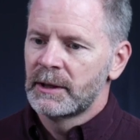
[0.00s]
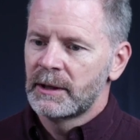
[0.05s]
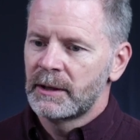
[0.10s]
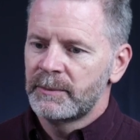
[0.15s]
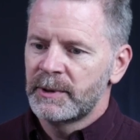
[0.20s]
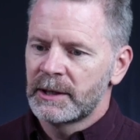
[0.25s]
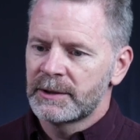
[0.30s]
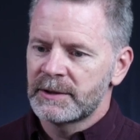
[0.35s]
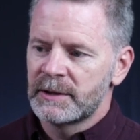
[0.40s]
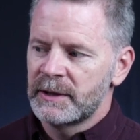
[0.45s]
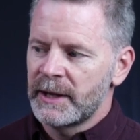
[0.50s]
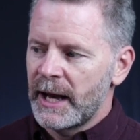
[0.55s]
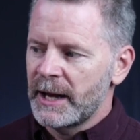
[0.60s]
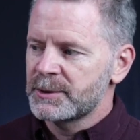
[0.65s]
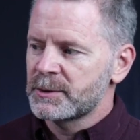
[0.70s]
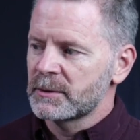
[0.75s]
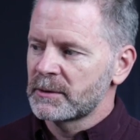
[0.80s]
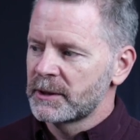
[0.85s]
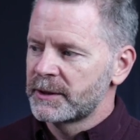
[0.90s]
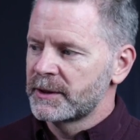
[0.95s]
I mean, it's
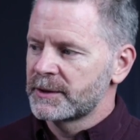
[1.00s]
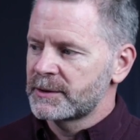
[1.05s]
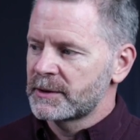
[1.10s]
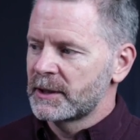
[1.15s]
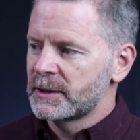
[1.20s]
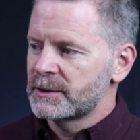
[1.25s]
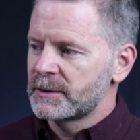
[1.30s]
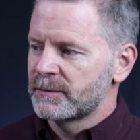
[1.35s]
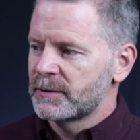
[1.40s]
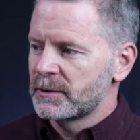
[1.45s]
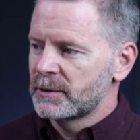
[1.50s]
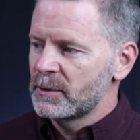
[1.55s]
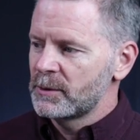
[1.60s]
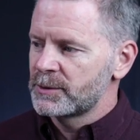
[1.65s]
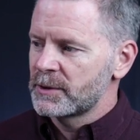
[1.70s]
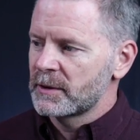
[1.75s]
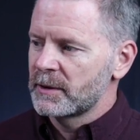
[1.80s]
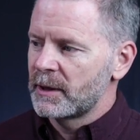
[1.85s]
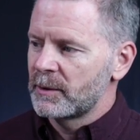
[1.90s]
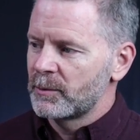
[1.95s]
natural in the sense, if you're
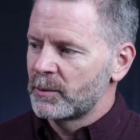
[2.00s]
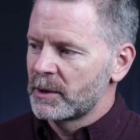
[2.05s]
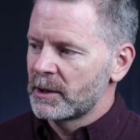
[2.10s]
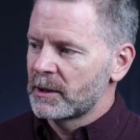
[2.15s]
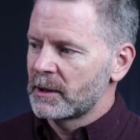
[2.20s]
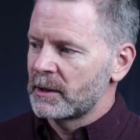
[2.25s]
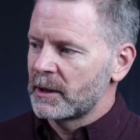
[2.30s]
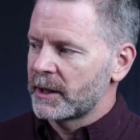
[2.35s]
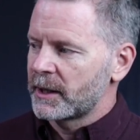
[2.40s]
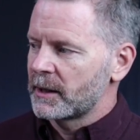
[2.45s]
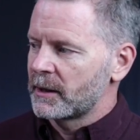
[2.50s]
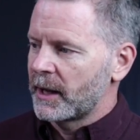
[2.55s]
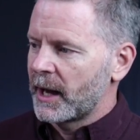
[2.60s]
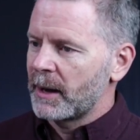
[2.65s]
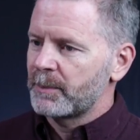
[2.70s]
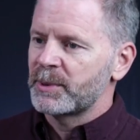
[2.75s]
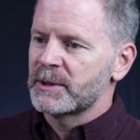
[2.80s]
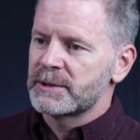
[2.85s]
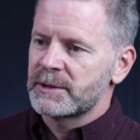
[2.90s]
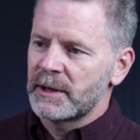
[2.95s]
using that word like it
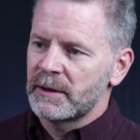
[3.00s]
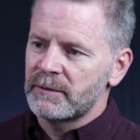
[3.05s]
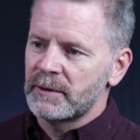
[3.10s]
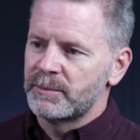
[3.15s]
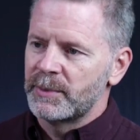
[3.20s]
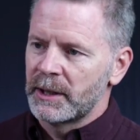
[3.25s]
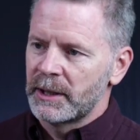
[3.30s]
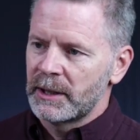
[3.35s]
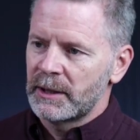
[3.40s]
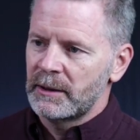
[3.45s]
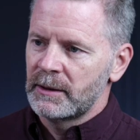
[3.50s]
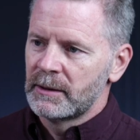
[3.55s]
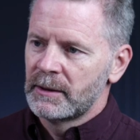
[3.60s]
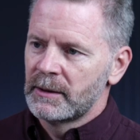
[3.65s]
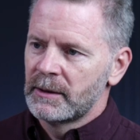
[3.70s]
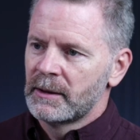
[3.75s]
happens to everybody,